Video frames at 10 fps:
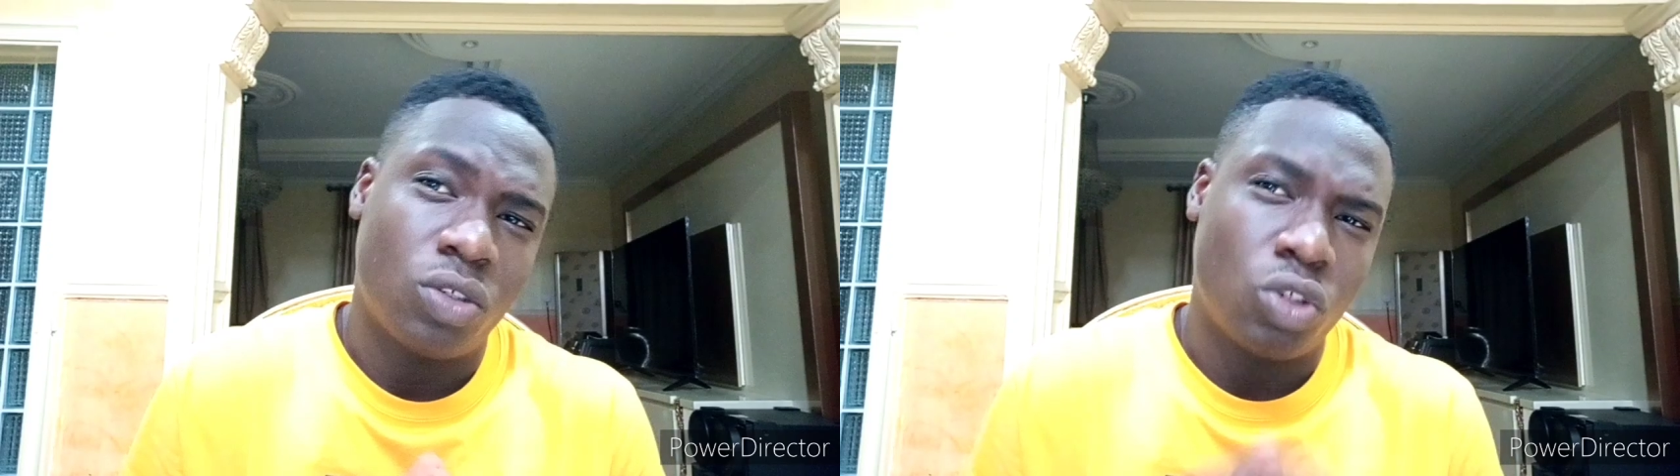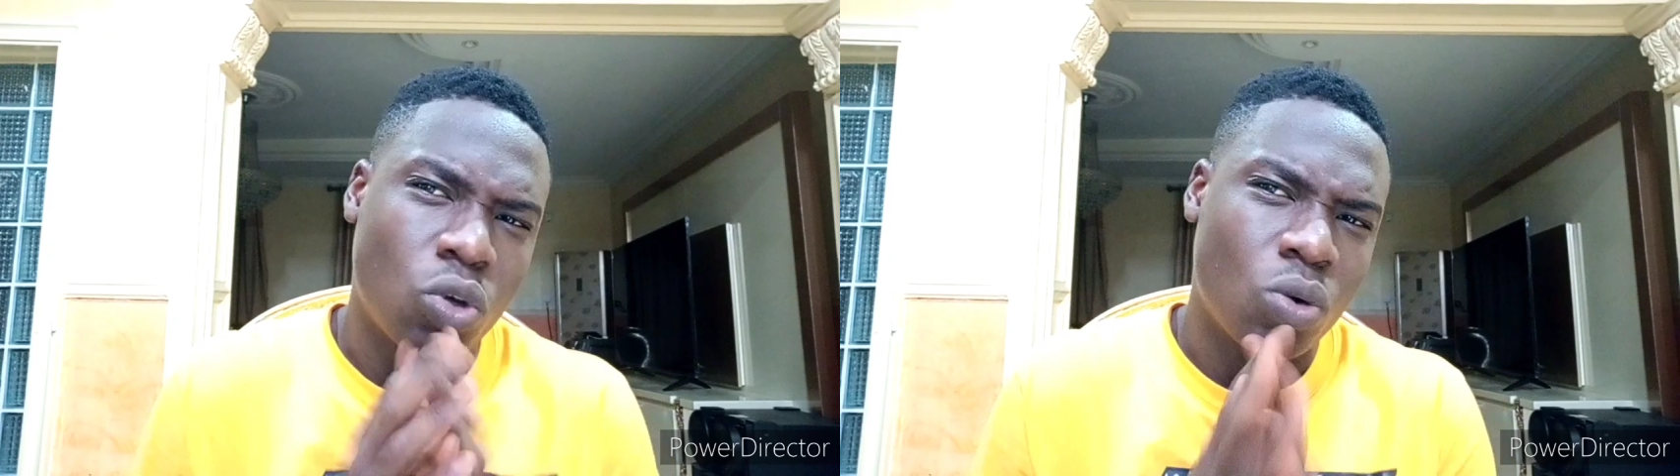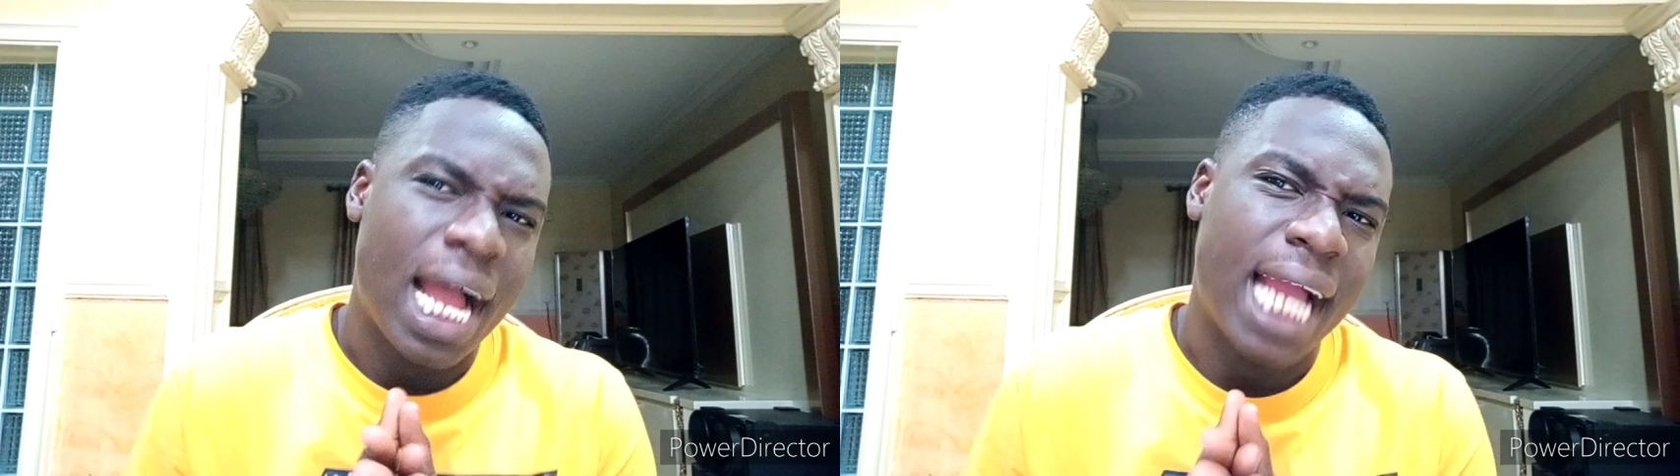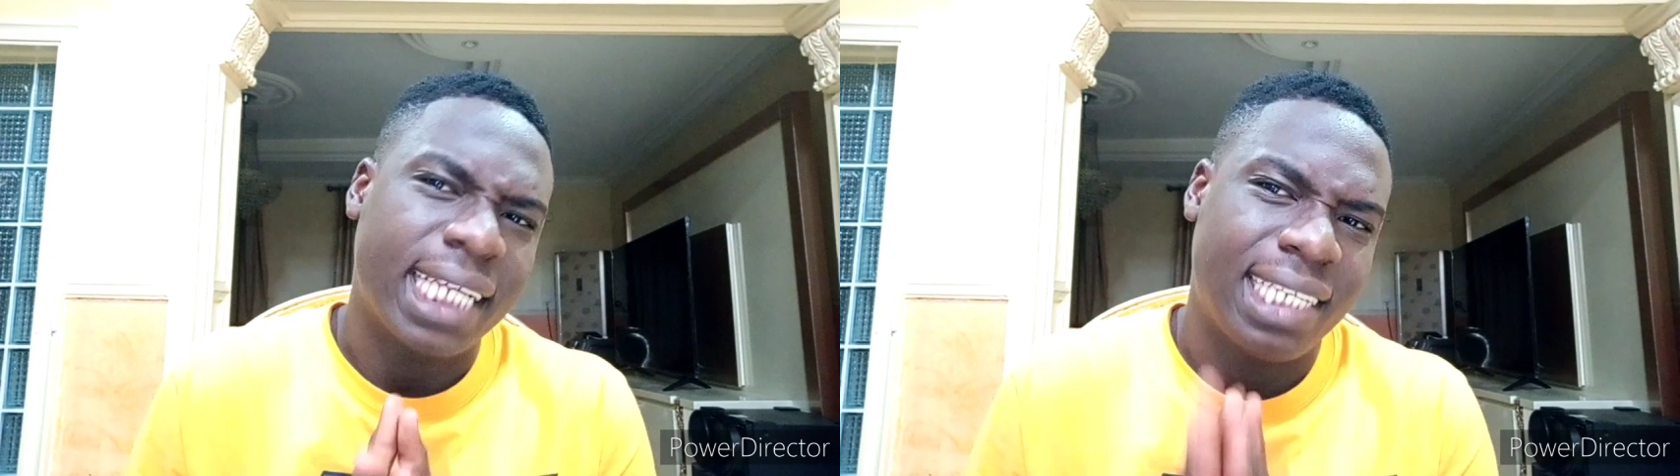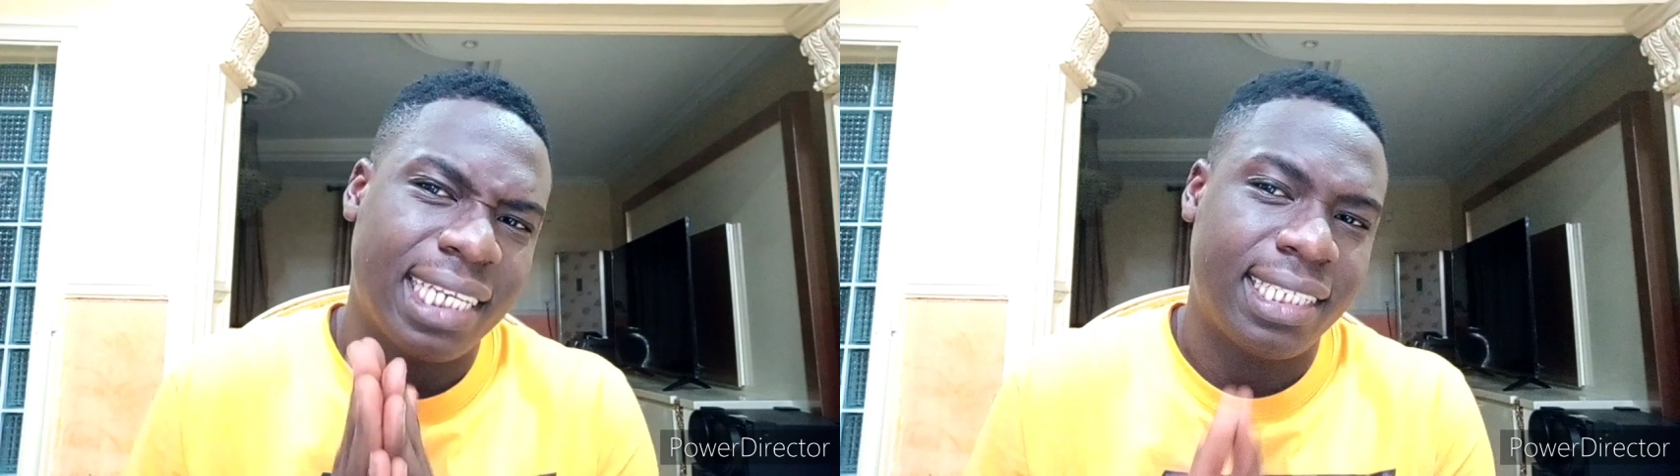So
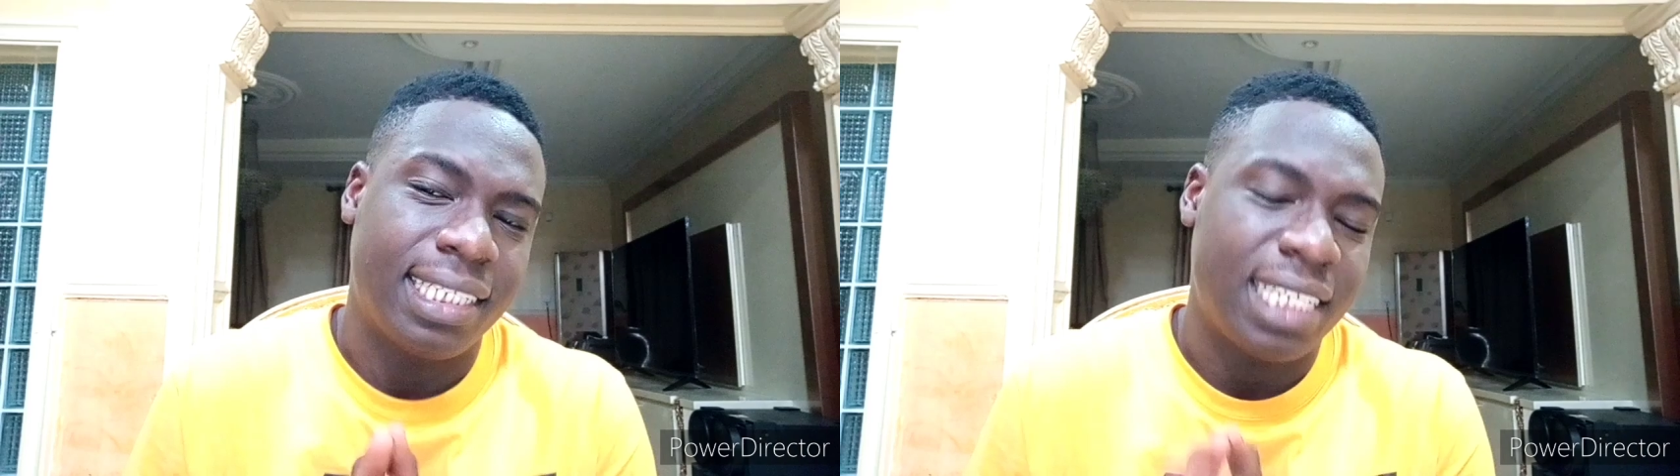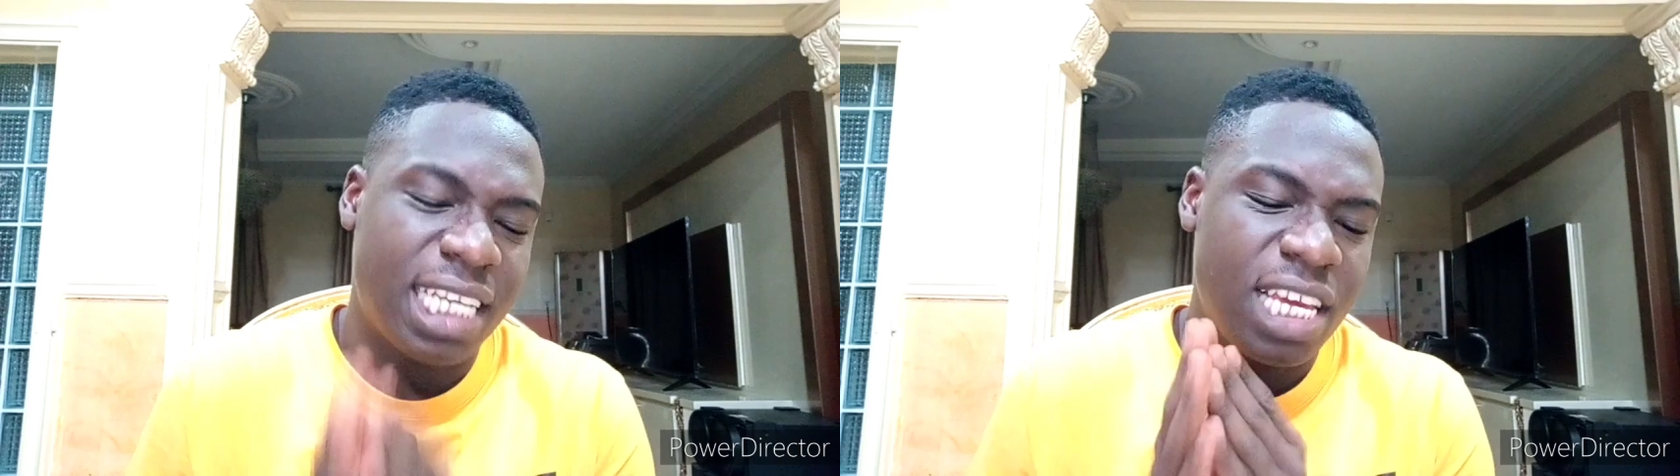guys, listen,